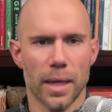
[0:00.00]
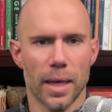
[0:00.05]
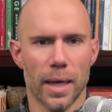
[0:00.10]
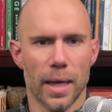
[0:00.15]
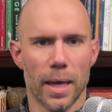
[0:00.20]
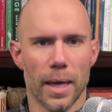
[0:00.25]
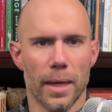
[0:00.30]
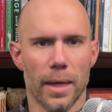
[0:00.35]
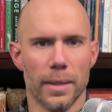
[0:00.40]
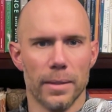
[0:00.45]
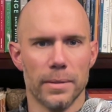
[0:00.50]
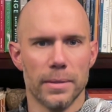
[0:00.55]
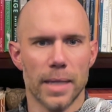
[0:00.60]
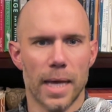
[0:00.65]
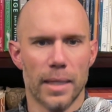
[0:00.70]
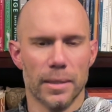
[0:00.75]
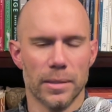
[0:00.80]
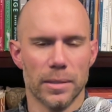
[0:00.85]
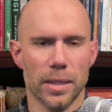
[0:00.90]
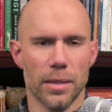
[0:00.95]
and
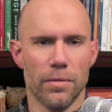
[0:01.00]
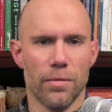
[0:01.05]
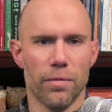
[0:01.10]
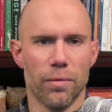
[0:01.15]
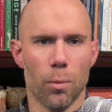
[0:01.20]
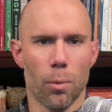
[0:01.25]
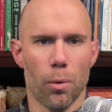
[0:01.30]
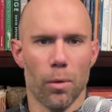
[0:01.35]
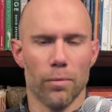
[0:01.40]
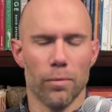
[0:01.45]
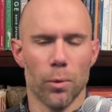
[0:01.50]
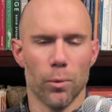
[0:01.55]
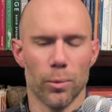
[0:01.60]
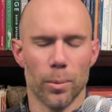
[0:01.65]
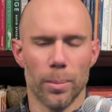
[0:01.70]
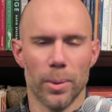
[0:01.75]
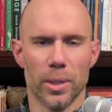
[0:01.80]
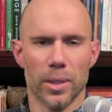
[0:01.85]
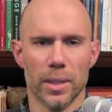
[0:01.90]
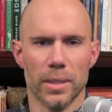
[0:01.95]
tested for
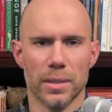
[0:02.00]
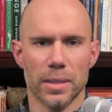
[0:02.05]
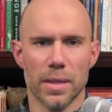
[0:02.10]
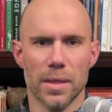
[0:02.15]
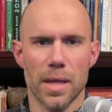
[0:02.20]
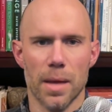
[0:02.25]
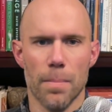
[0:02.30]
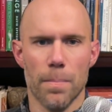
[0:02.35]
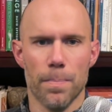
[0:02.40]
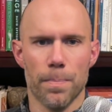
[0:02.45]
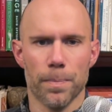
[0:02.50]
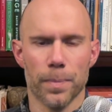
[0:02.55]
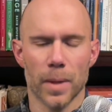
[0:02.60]
vulnerabilities in them